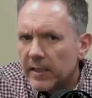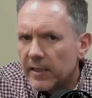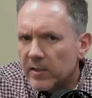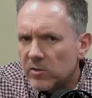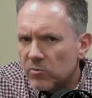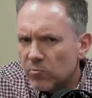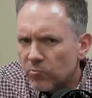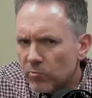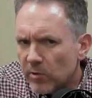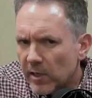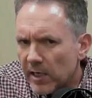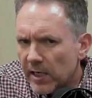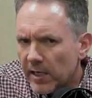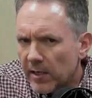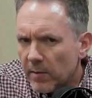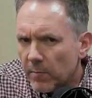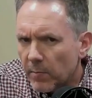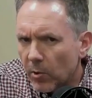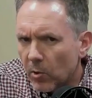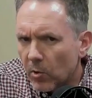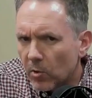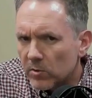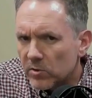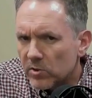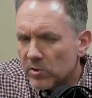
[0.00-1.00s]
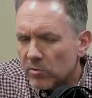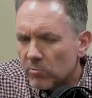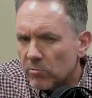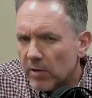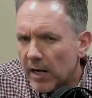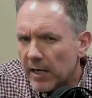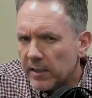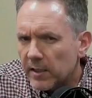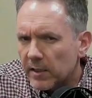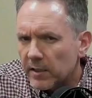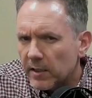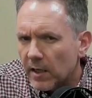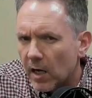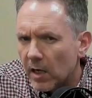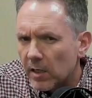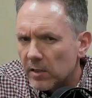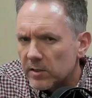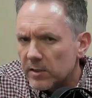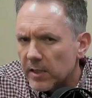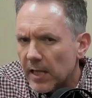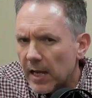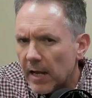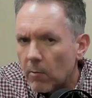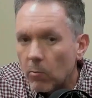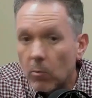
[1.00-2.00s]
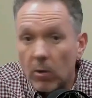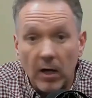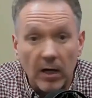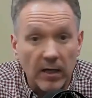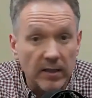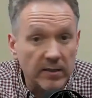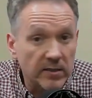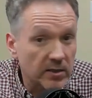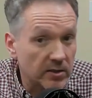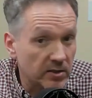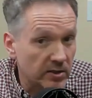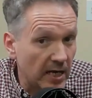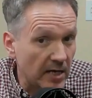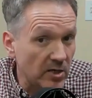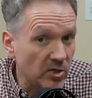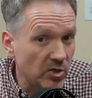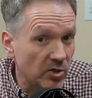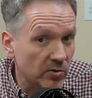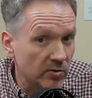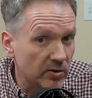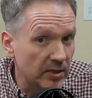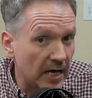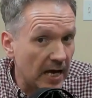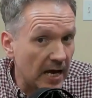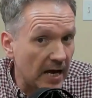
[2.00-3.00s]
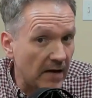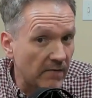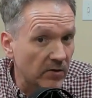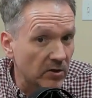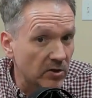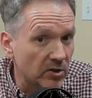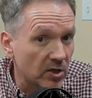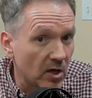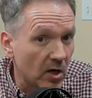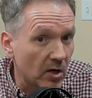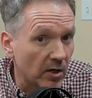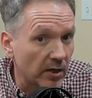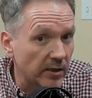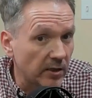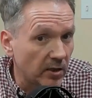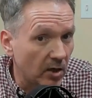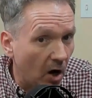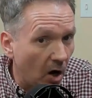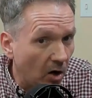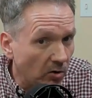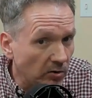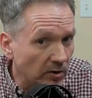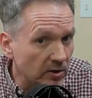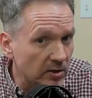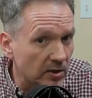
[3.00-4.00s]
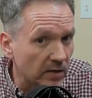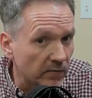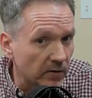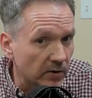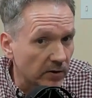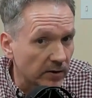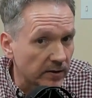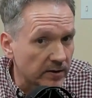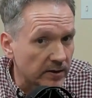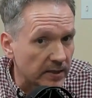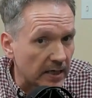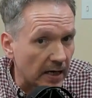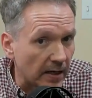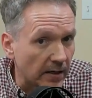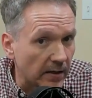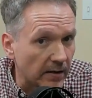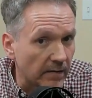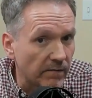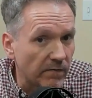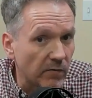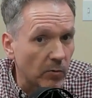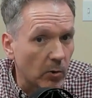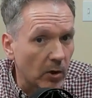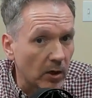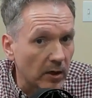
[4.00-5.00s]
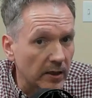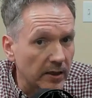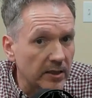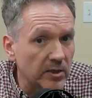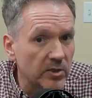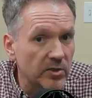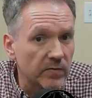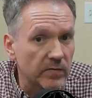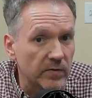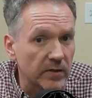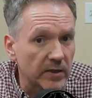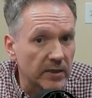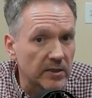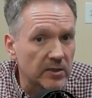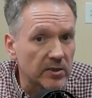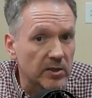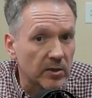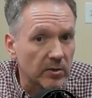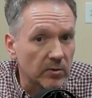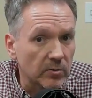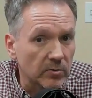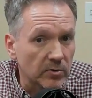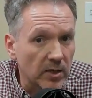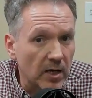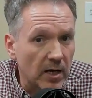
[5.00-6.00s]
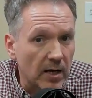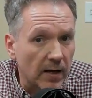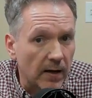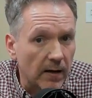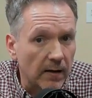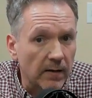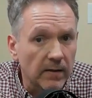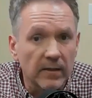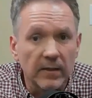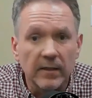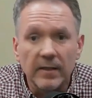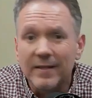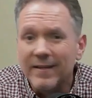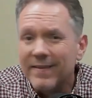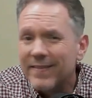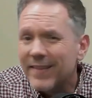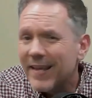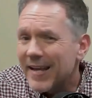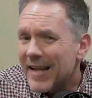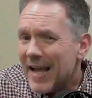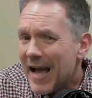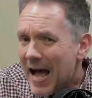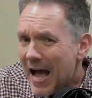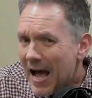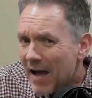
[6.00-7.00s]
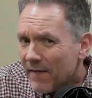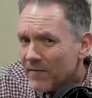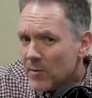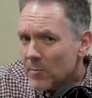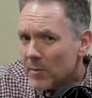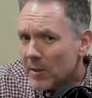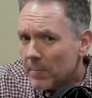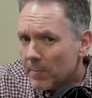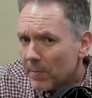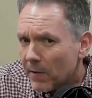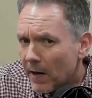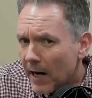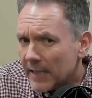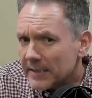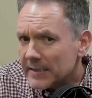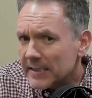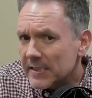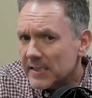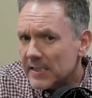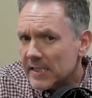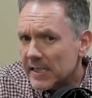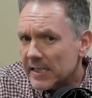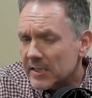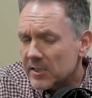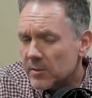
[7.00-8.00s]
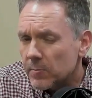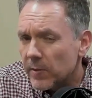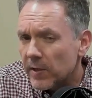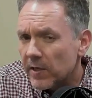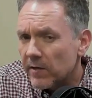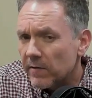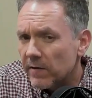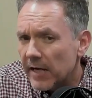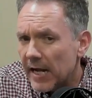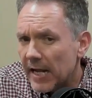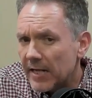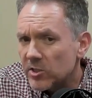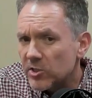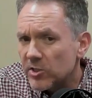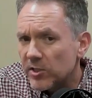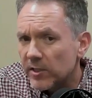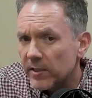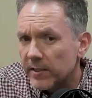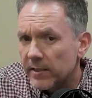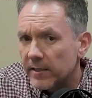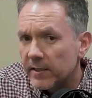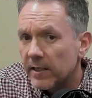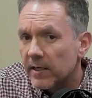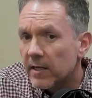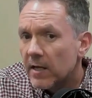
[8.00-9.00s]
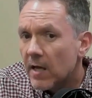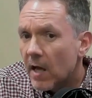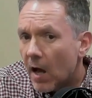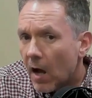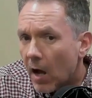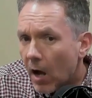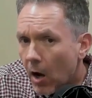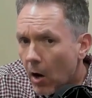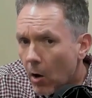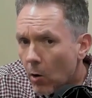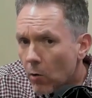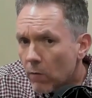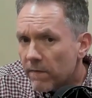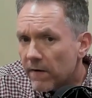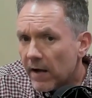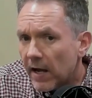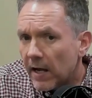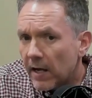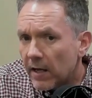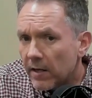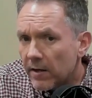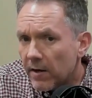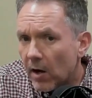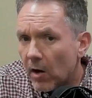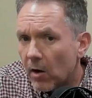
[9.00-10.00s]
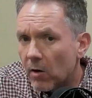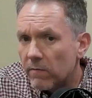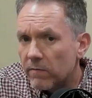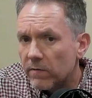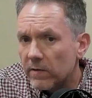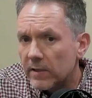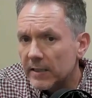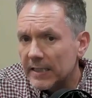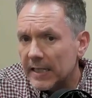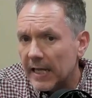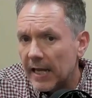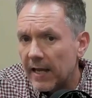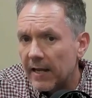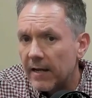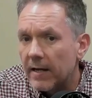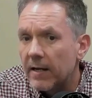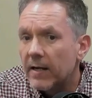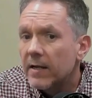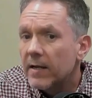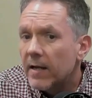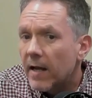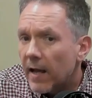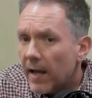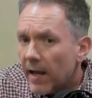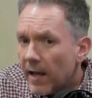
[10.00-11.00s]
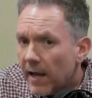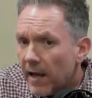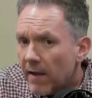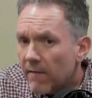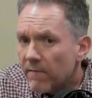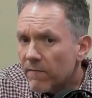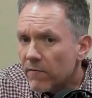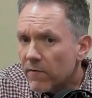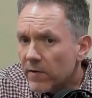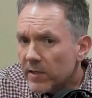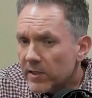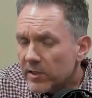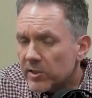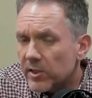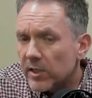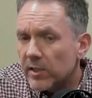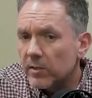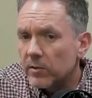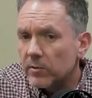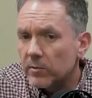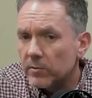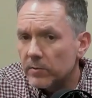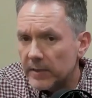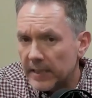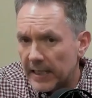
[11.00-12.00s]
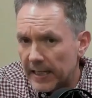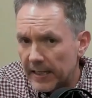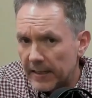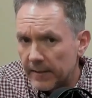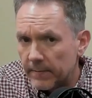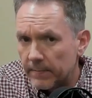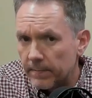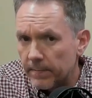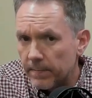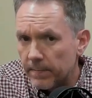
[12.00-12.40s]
it's really important to recognize that while it's essential to have a solid cognitive understanding for what each of these skills are, they have to be practiced experientially over and over again every single day.